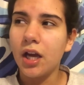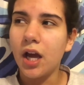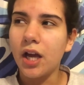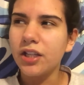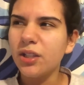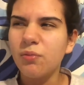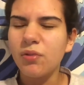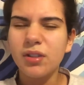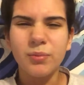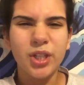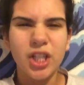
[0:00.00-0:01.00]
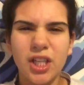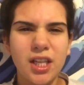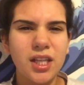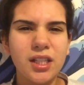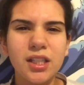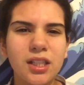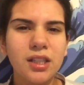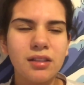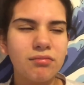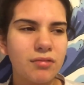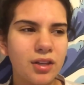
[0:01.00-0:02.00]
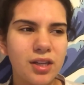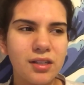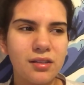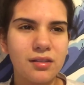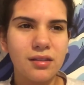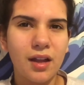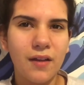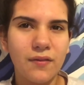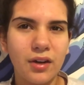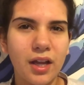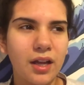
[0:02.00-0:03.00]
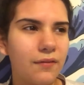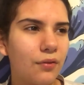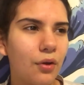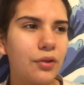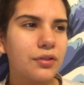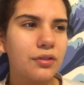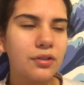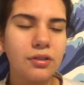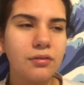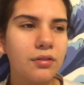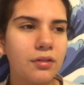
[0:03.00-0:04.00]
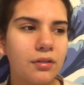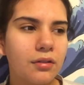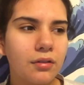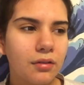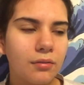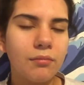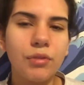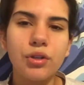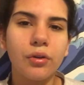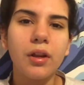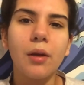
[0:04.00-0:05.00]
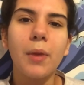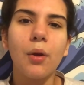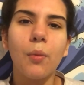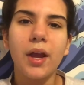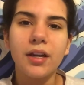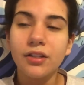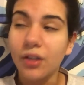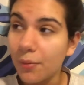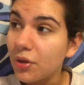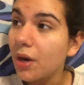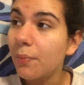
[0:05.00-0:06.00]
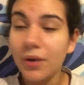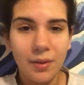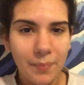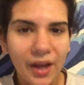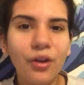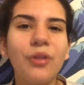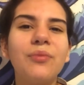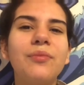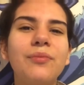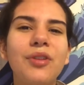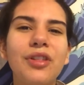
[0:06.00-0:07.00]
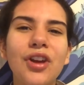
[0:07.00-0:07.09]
I just want some cookies because I feel like I've lost majority of my weight. So I'm gonna put it back on with